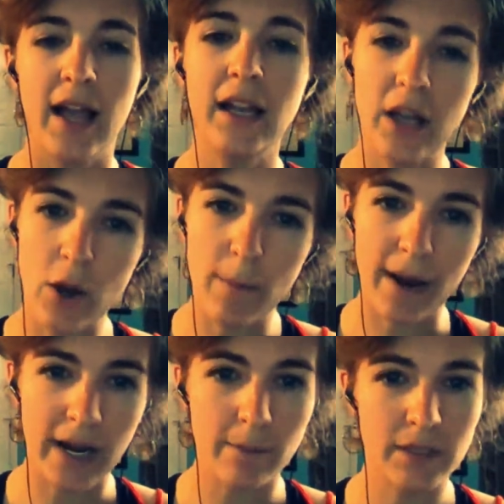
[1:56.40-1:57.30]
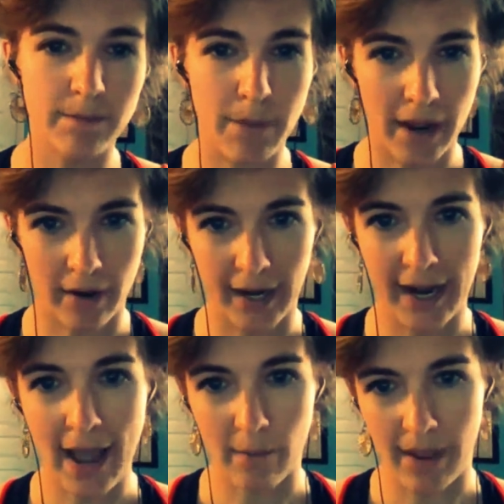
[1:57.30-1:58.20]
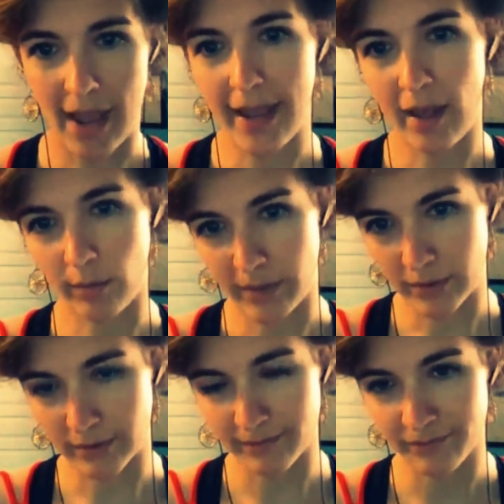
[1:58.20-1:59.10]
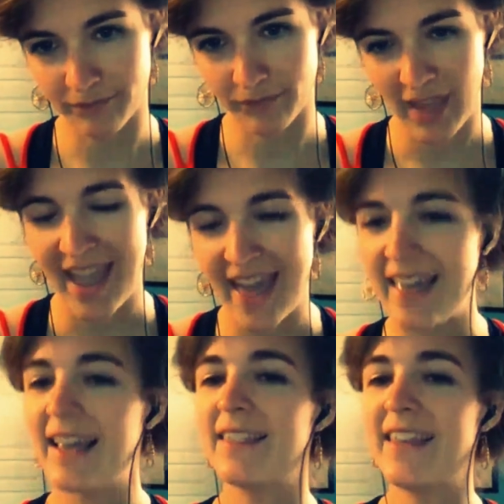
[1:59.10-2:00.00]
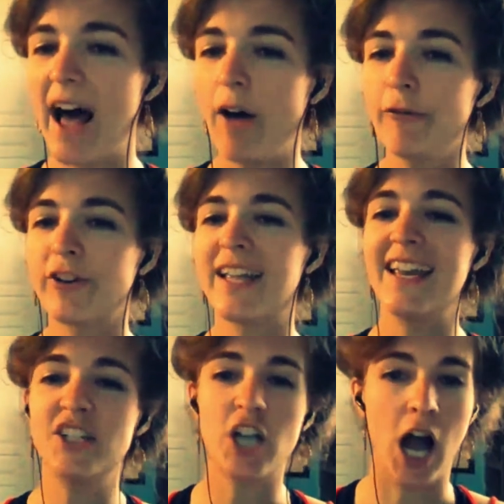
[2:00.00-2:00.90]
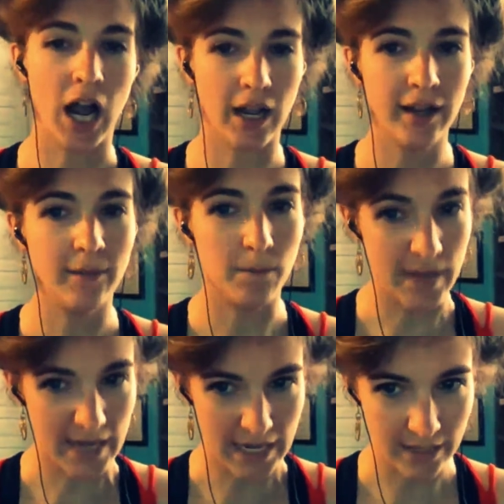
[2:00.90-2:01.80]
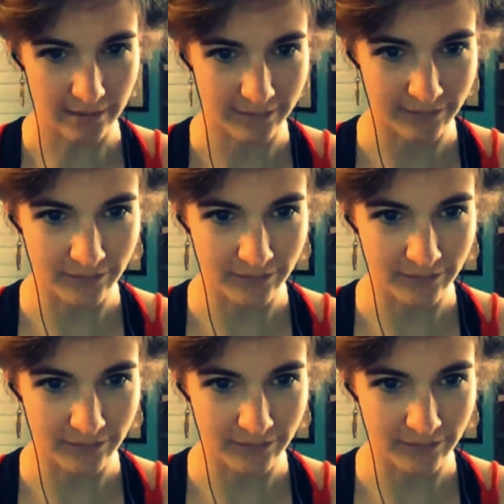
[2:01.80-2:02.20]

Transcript: "Hello, my name is Barry. How may I help you?" The Alfred Hitchcock B.